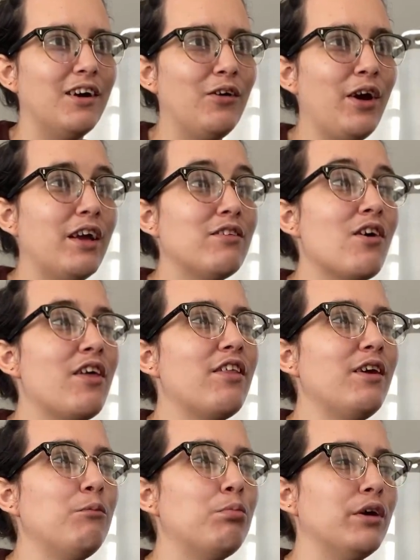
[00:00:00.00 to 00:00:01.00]
Okay, so I
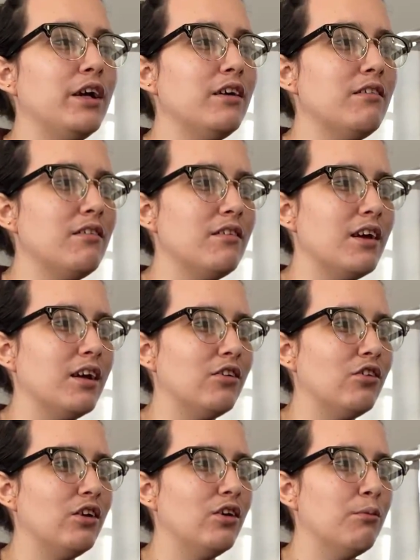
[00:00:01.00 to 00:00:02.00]
think Breakers is
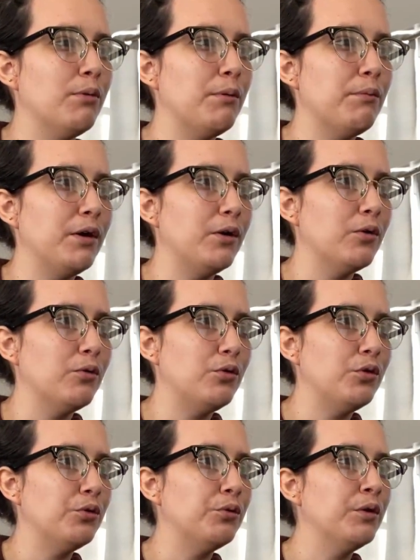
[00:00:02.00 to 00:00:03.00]
actually on my bingo
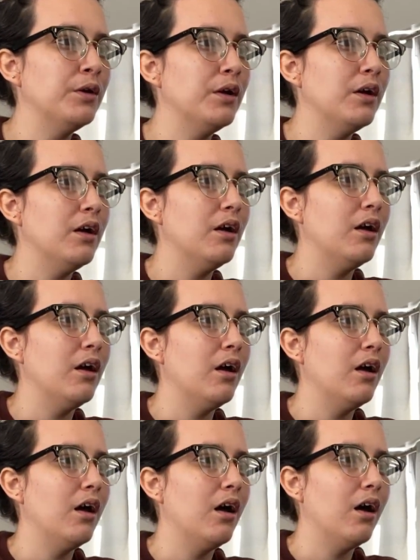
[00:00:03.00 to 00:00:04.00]
too.
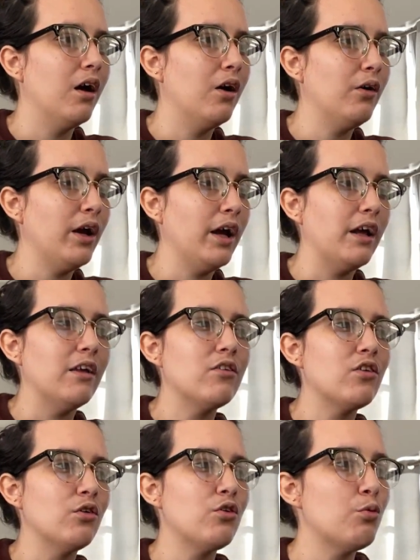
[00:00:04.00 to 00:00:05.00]
Okay,
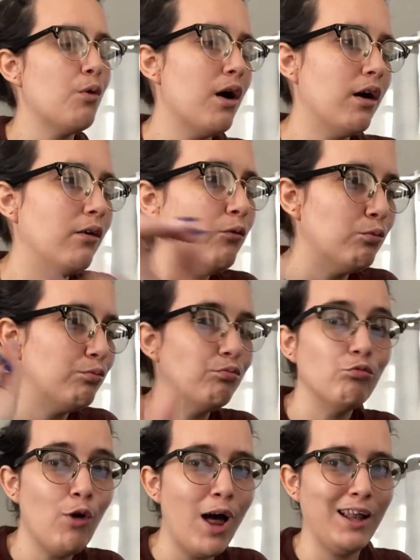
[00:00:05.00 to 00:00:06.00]
so Swap,
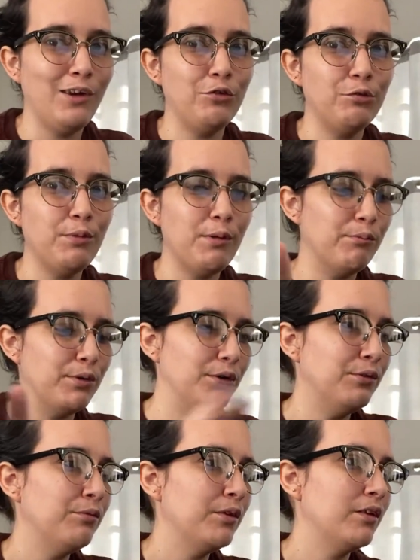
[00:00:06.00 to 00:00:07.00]
while well, I remember,
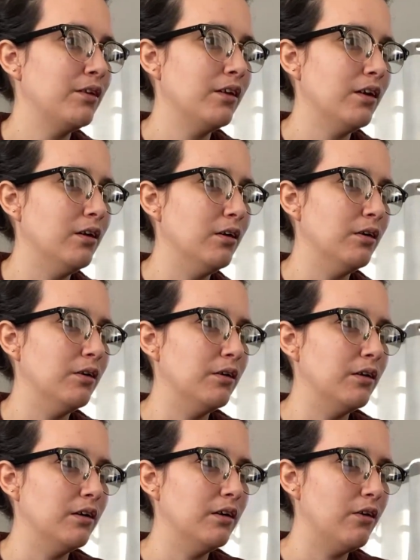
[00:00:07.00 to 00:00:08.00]

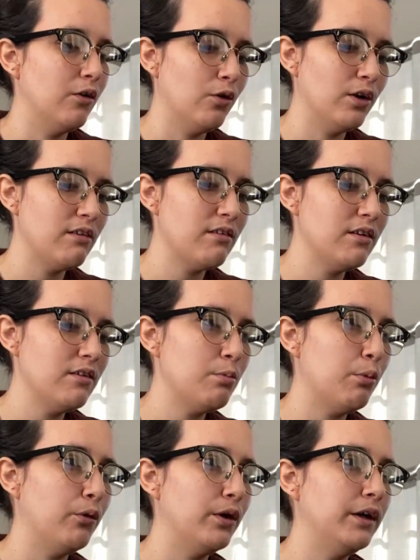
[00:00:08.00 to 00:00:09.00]
uh, the horse and his
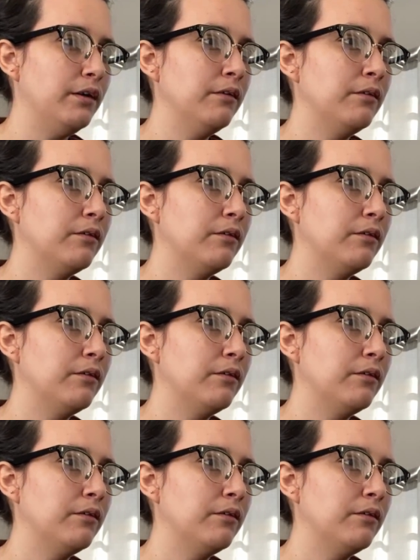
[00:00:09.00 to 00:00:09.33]
boy,